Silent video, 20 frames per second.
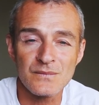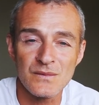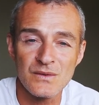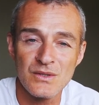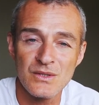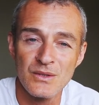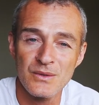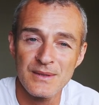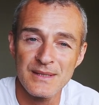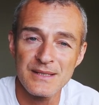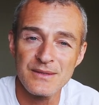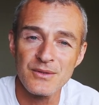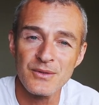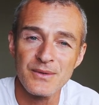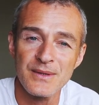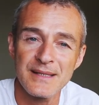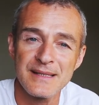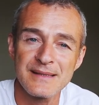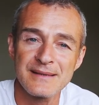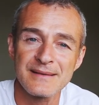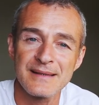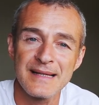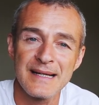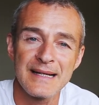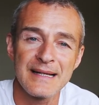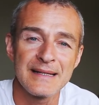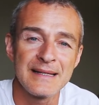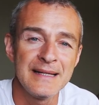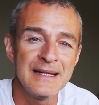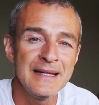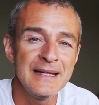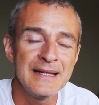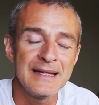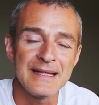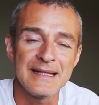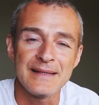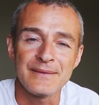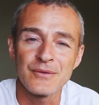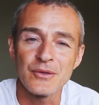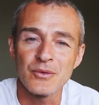So these are things that
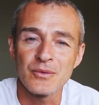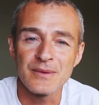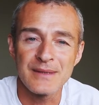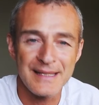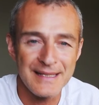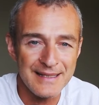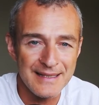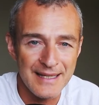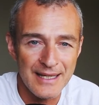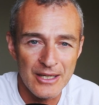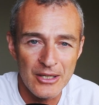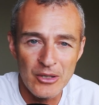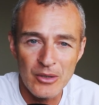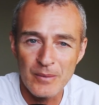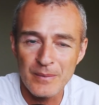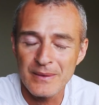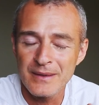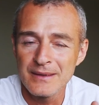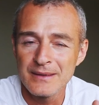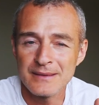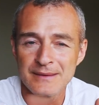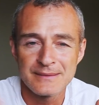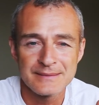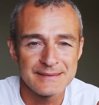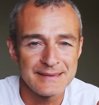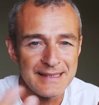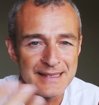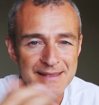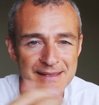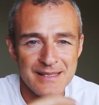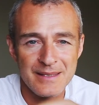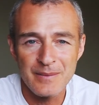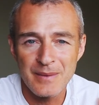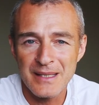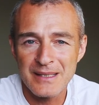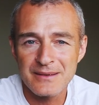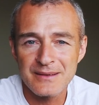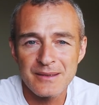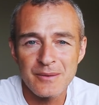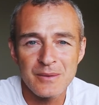if you need help, Nancy
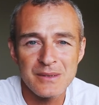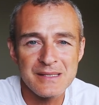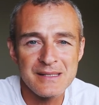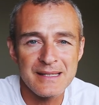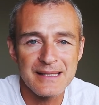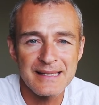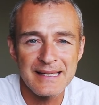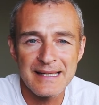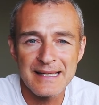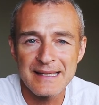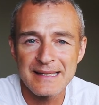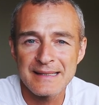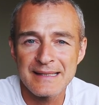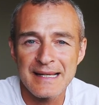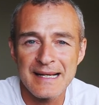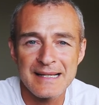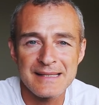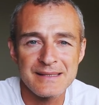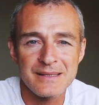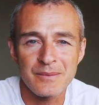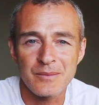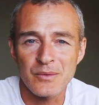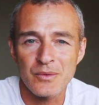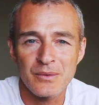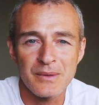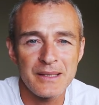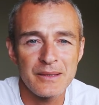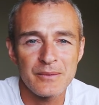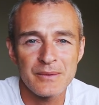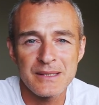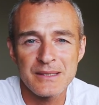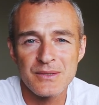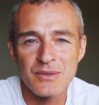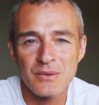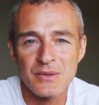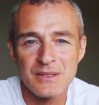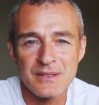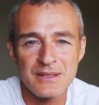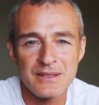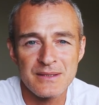Beckley once again has some great
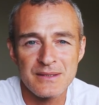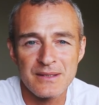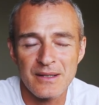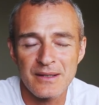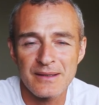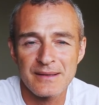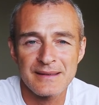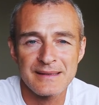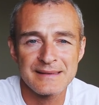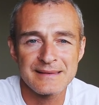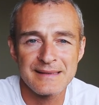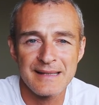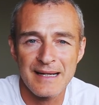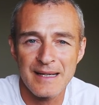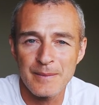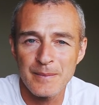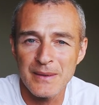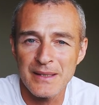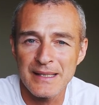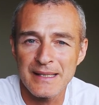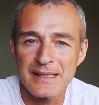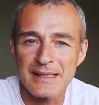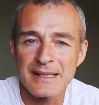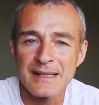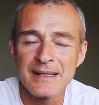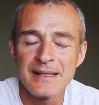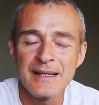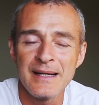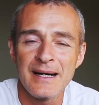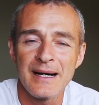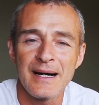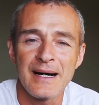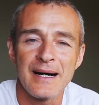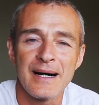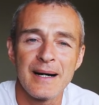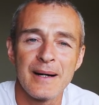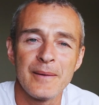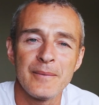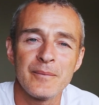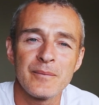resources on the topic.
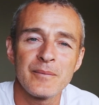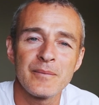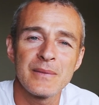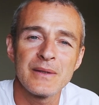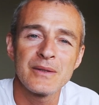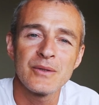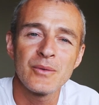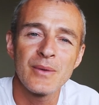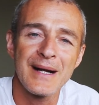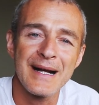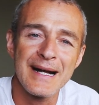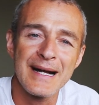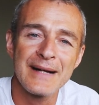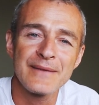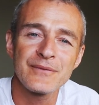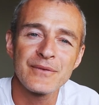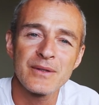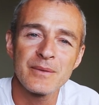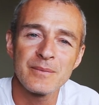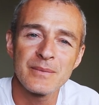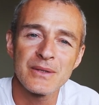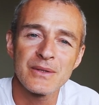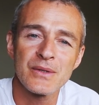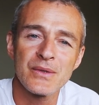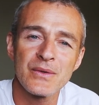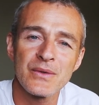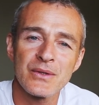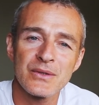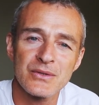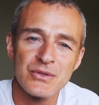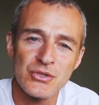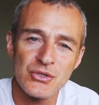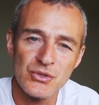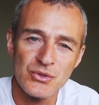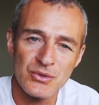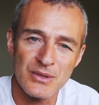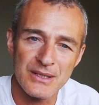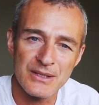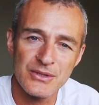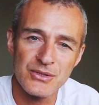Um, but you have to build
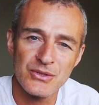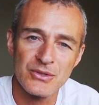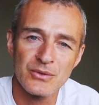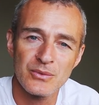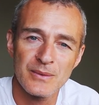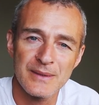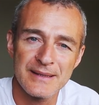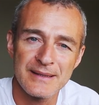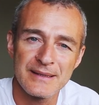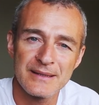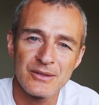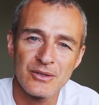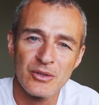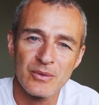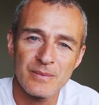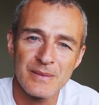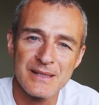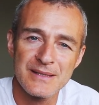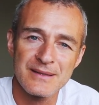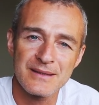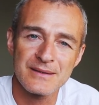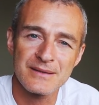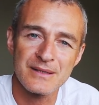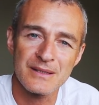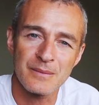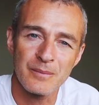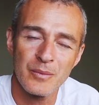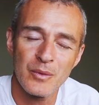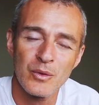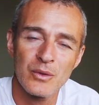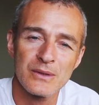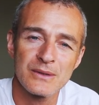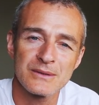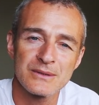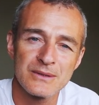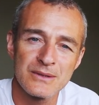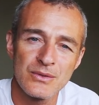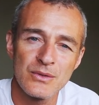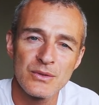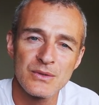structure within your business
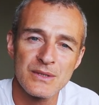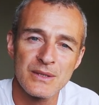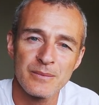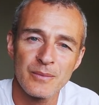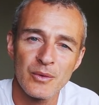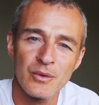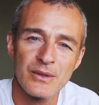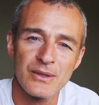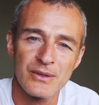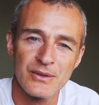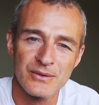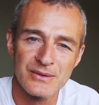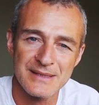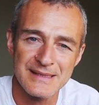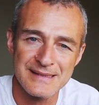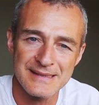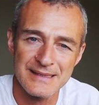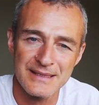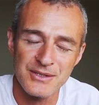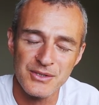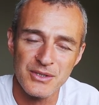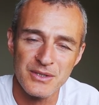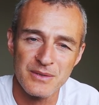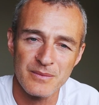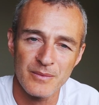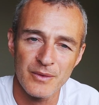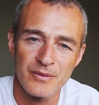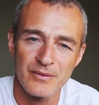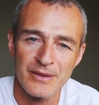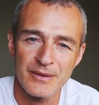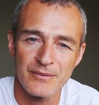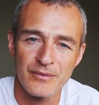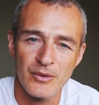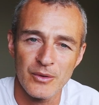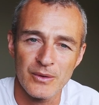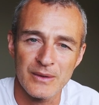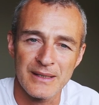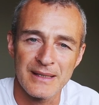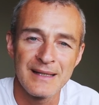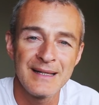support to support your decisions moving
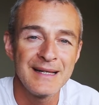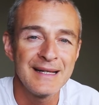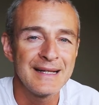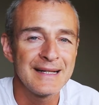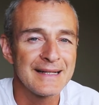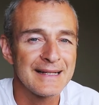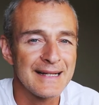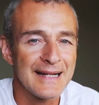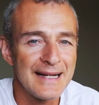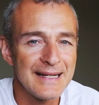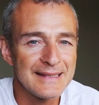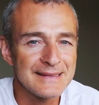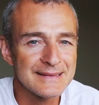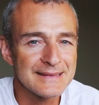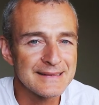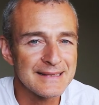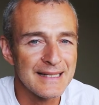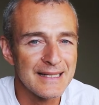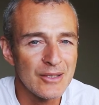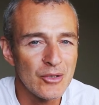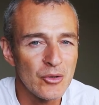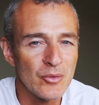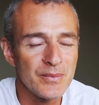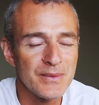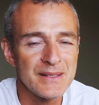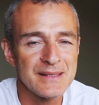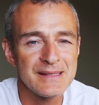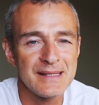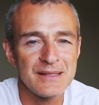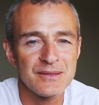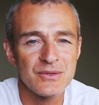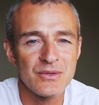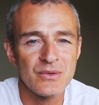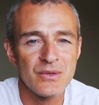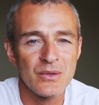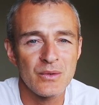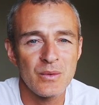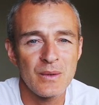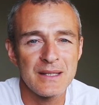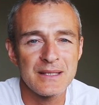forward. Guys, I hope this answered
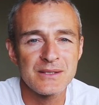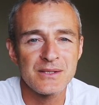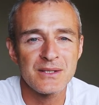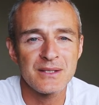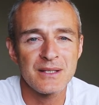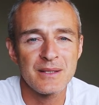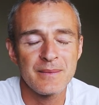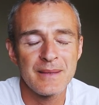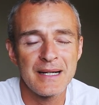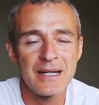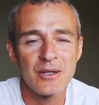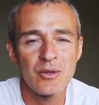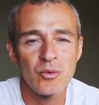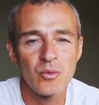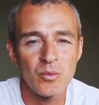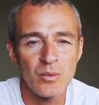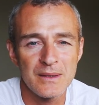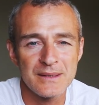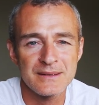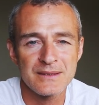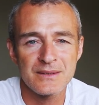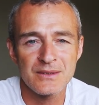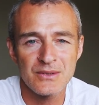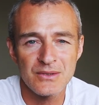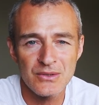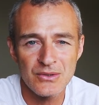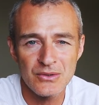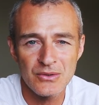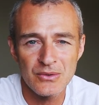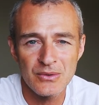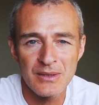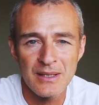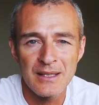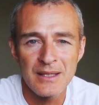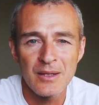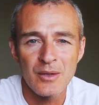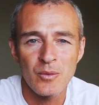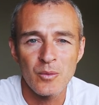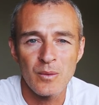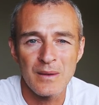the question about what to do
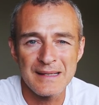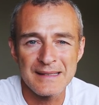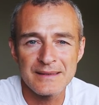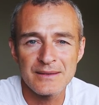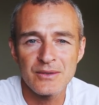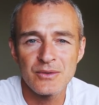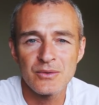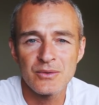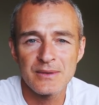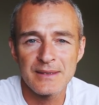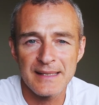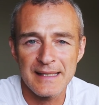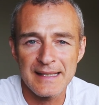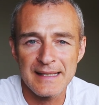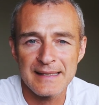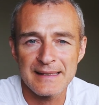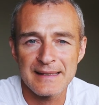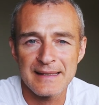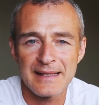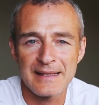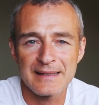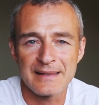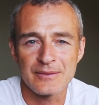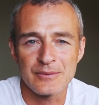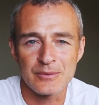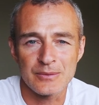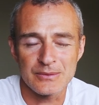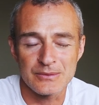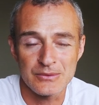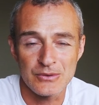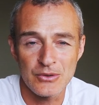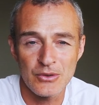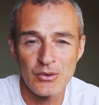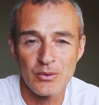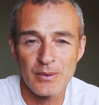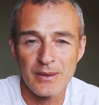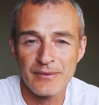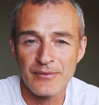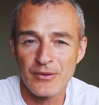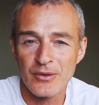when you get a
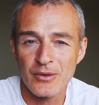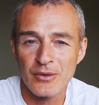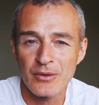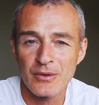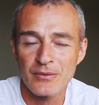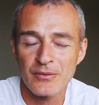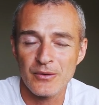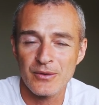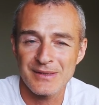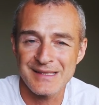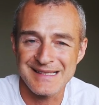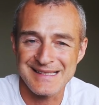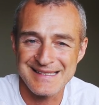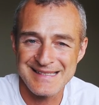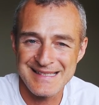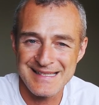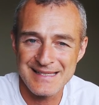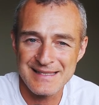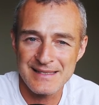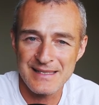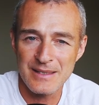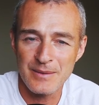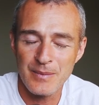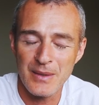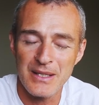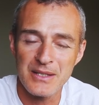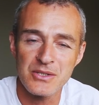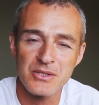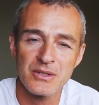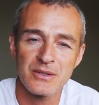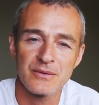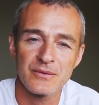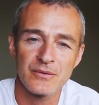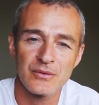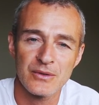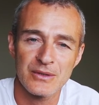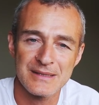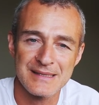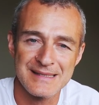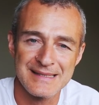new referral for an existing patient
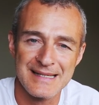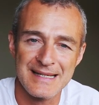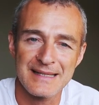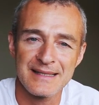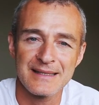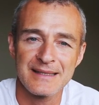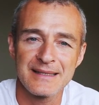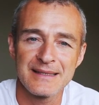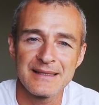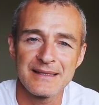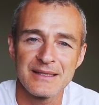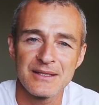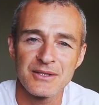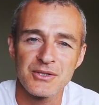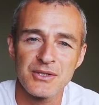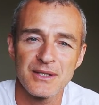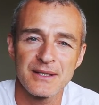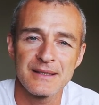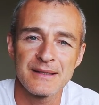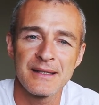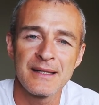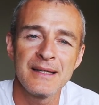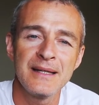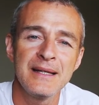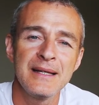for a second condition.